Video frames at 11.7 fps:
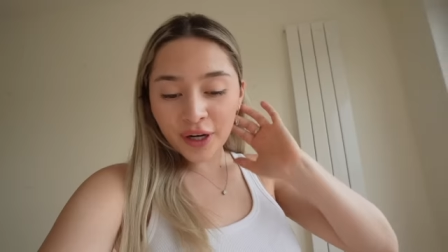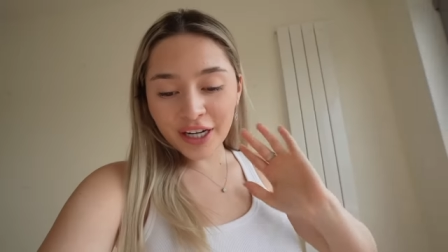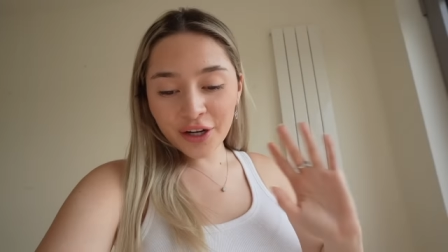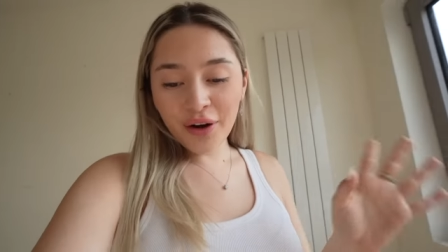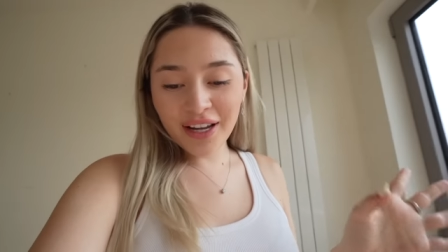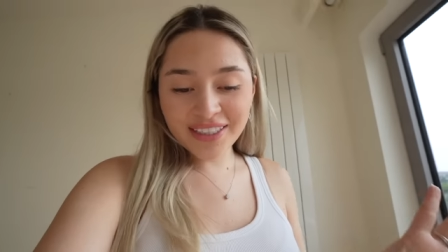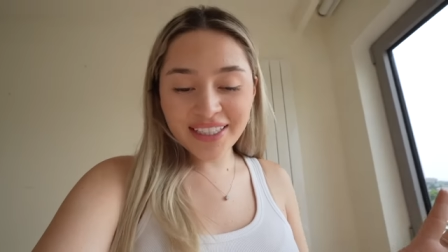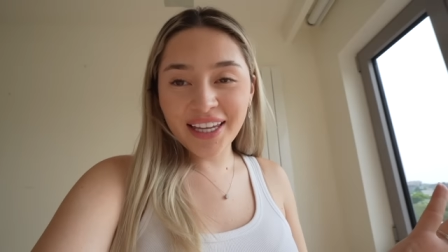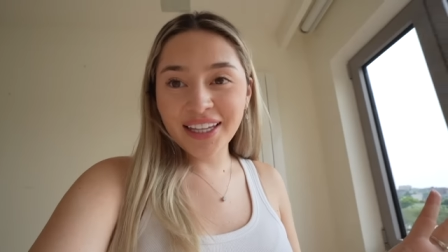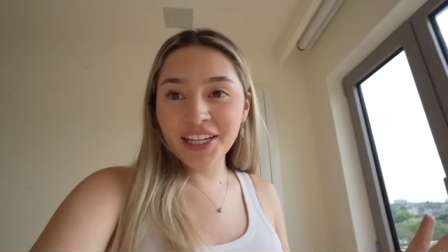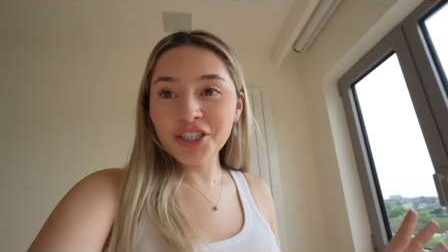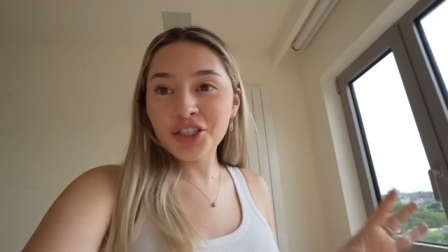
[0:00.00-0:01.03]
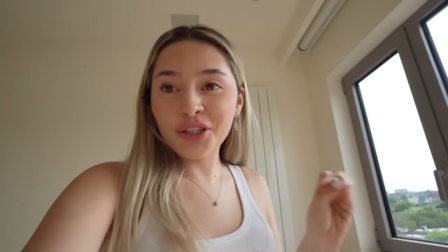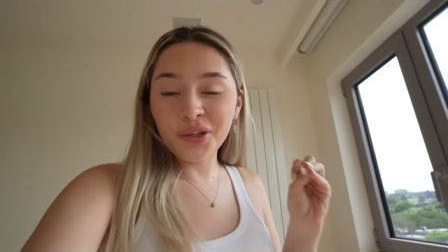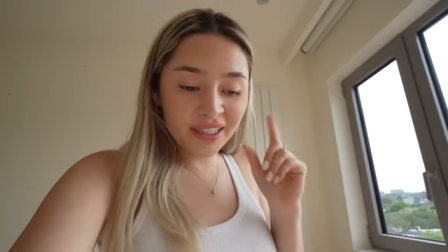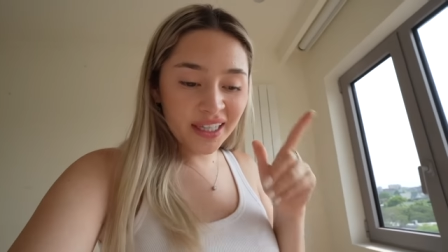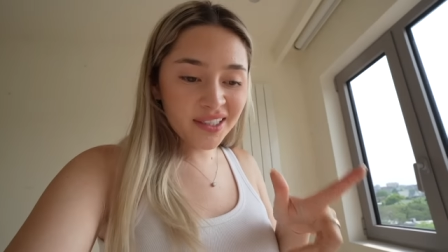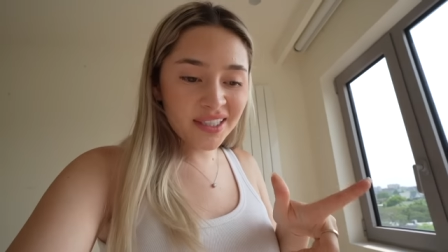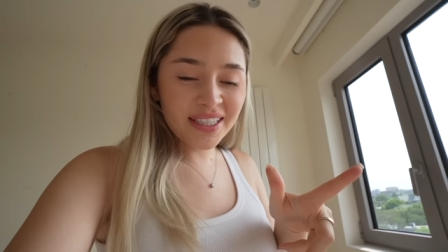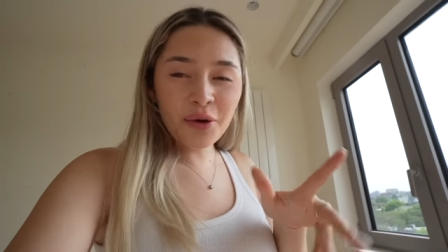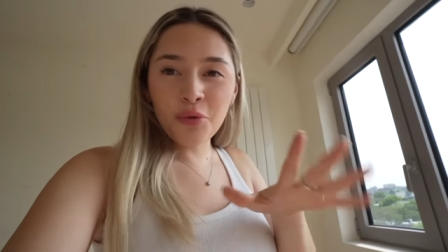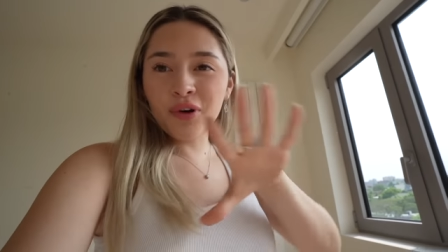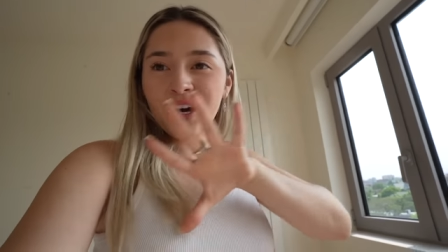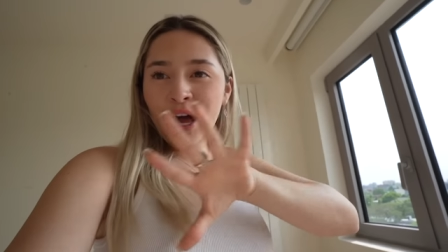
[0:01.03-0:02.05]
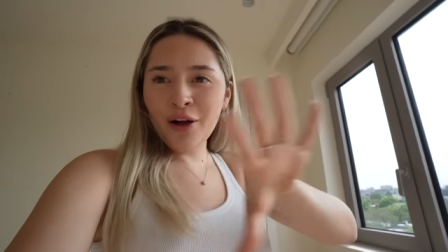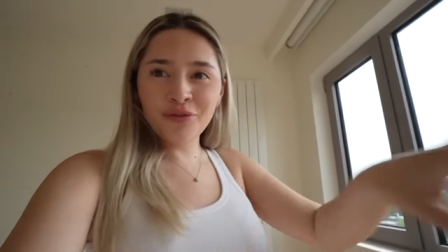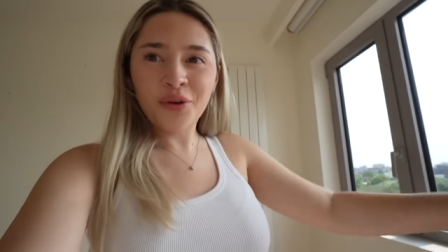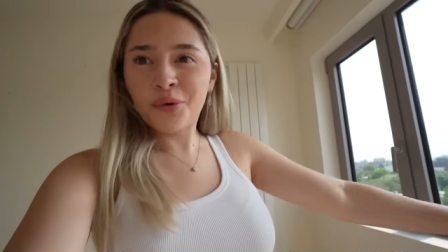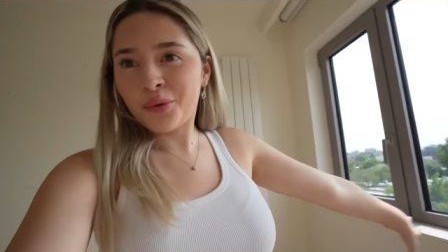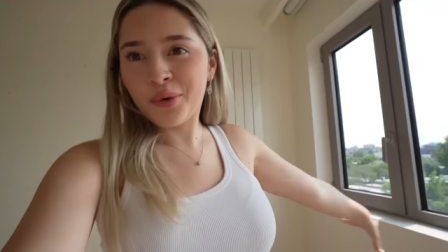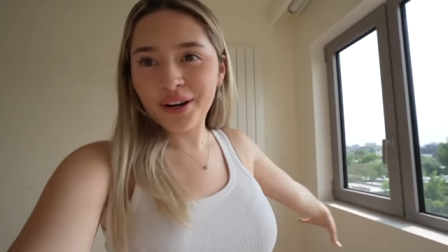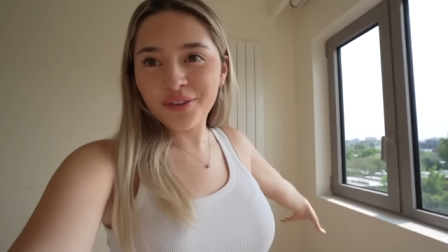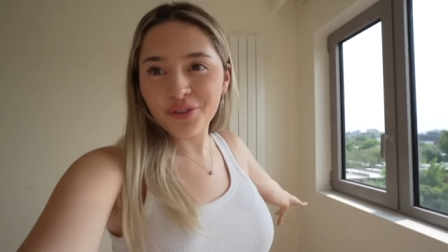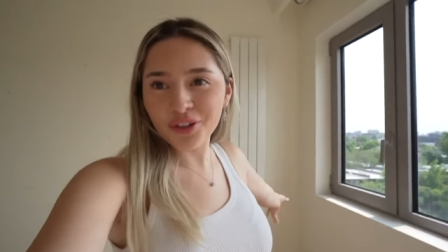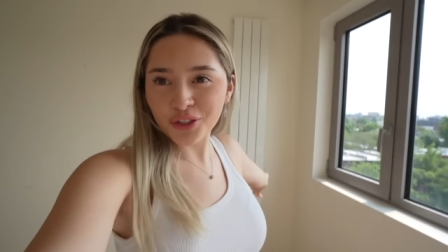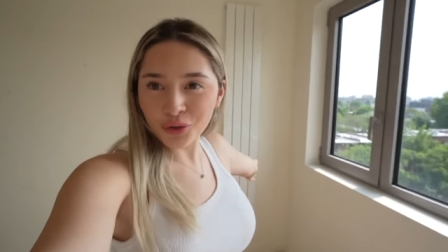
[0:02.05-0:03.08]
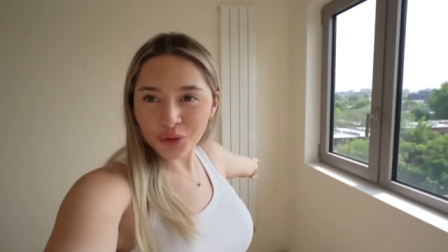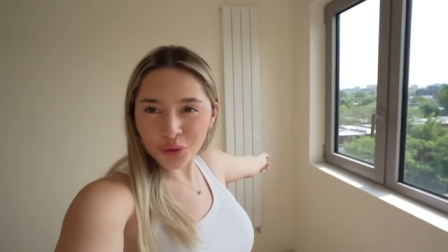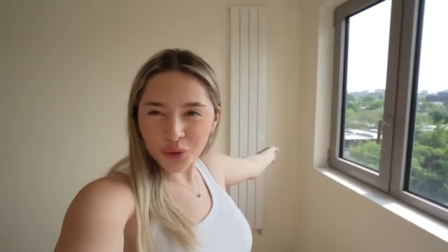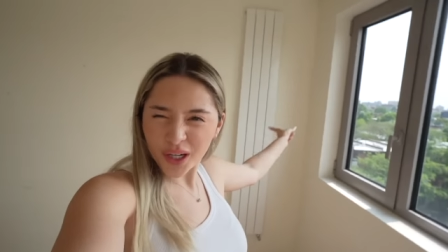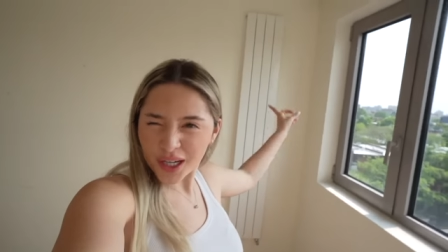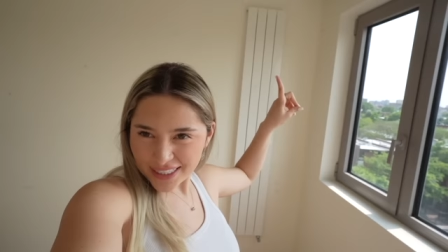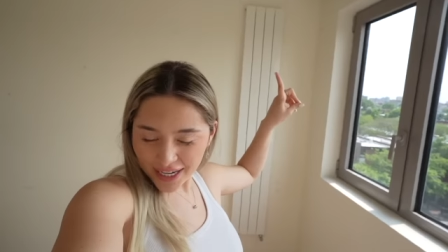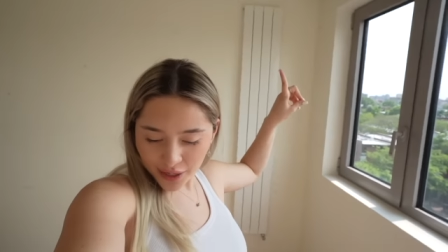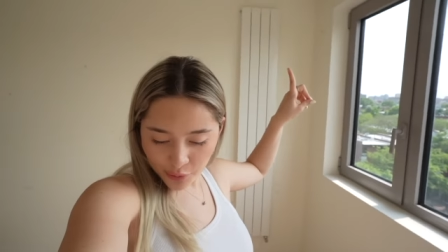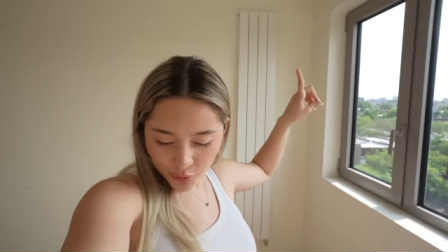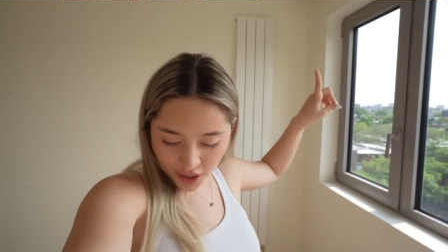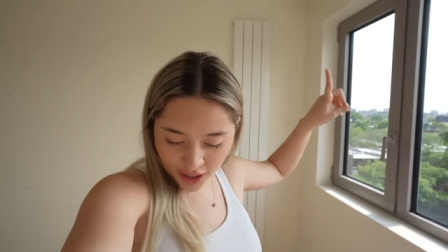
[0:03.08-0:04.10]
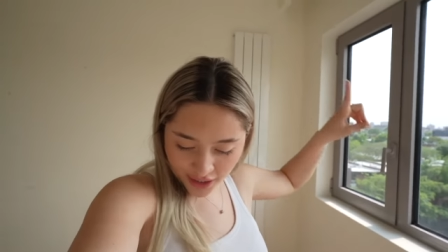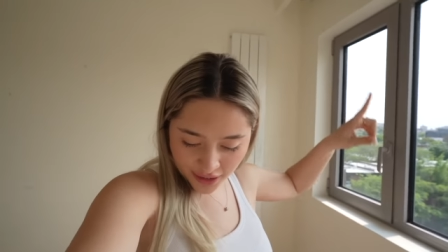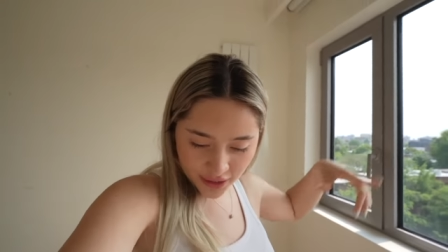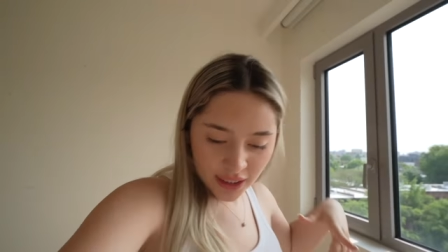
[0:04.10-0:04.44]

gonna go out to get lunch, so let's see what outfit we're wearing for New York day one.